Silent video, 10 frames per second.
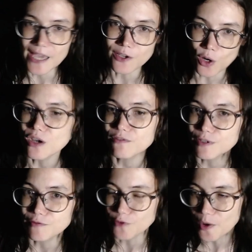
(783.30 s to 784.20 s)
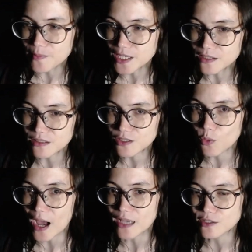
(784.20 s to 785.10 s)
take over from his
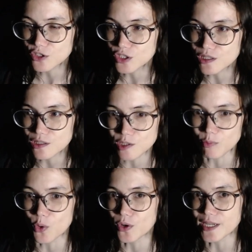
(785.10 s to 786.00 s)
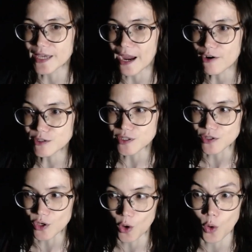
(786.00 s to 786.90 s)
quest. She's a supporting character
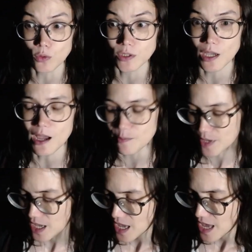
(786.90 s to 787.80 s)
the whole time.